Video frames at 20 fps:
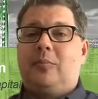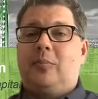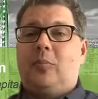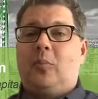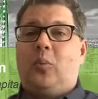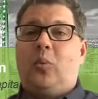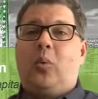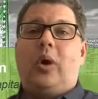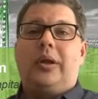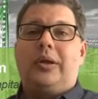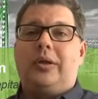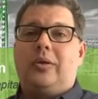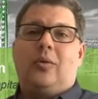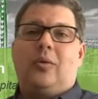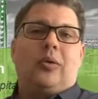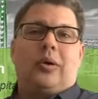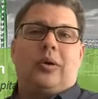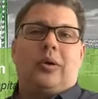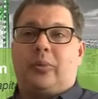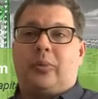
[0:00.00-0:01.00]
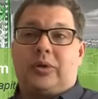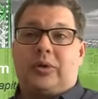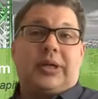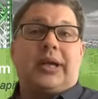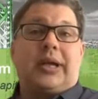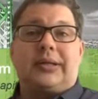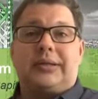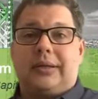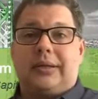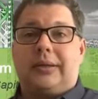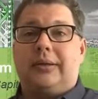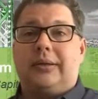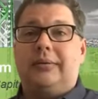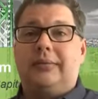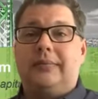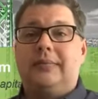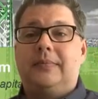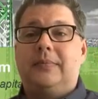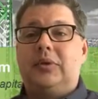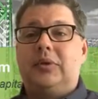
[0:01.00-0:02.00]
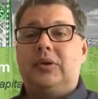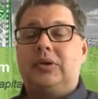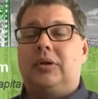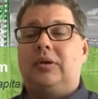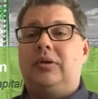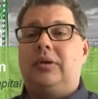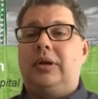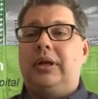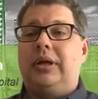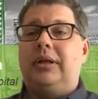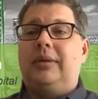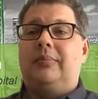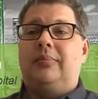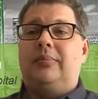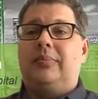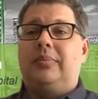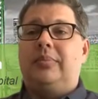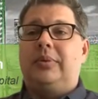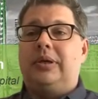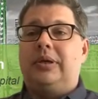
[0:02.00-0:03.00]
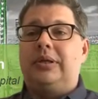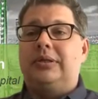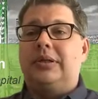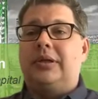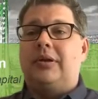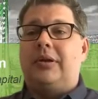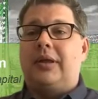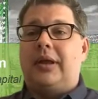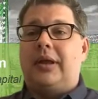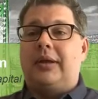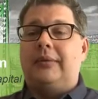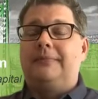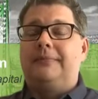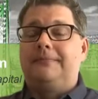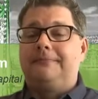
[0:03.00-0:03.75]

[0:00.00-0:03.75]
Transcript: what you're protecting. So you need to consider that.